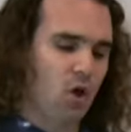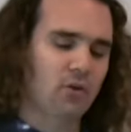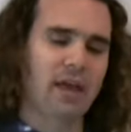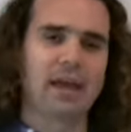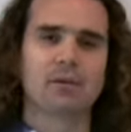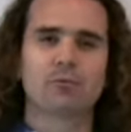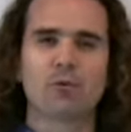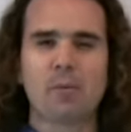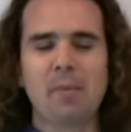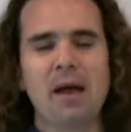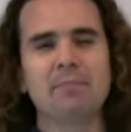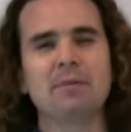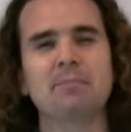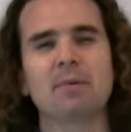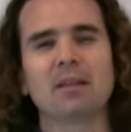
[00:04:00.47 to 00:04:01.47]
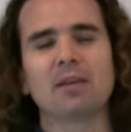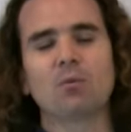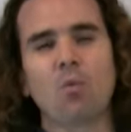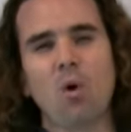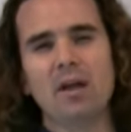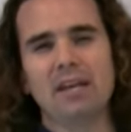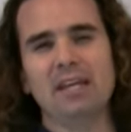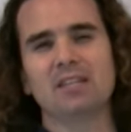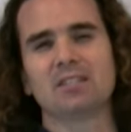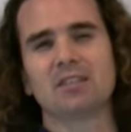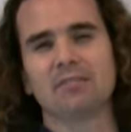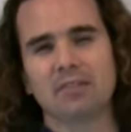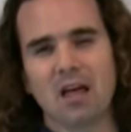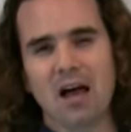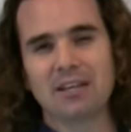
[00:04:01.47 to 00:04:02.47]
Okay, remind me, Billy, what is
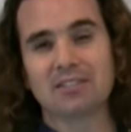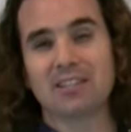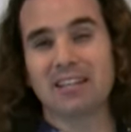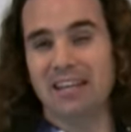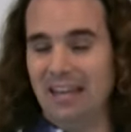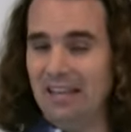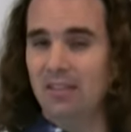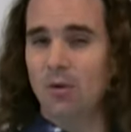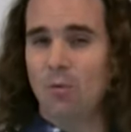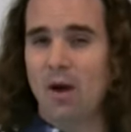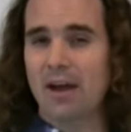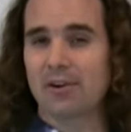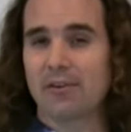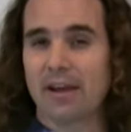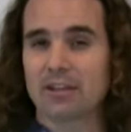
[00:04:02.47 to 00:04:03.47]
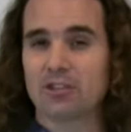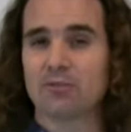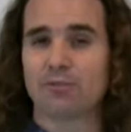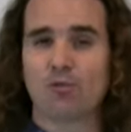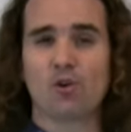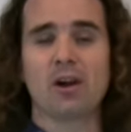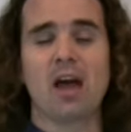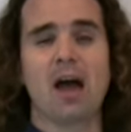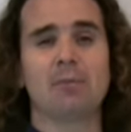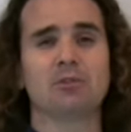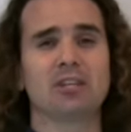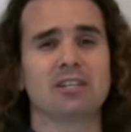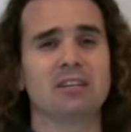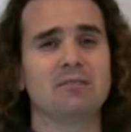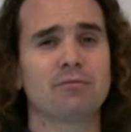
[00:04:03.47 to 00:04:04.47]
the velocity in the y direction for an
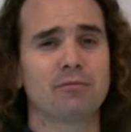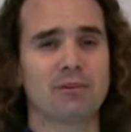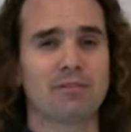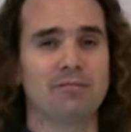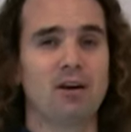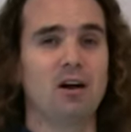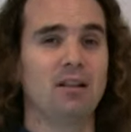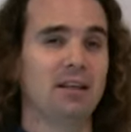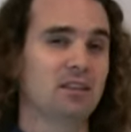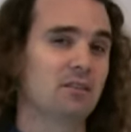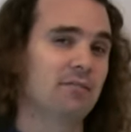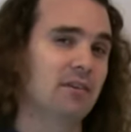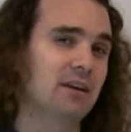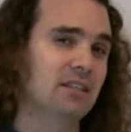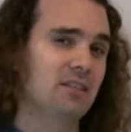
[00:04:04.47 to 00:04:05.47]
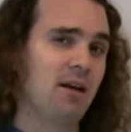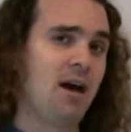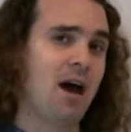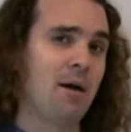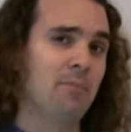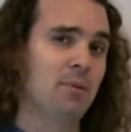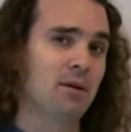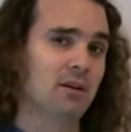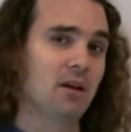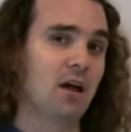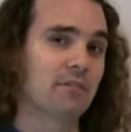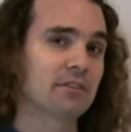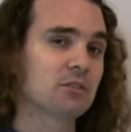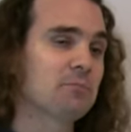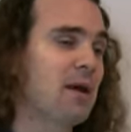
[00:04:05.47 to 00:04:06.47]
object free fall at the very top
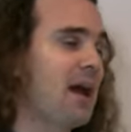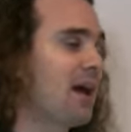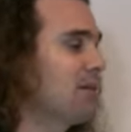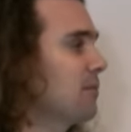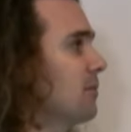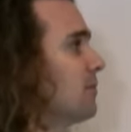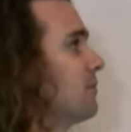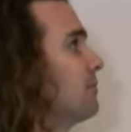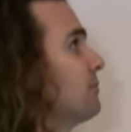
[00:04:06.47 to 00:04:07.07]
of its path?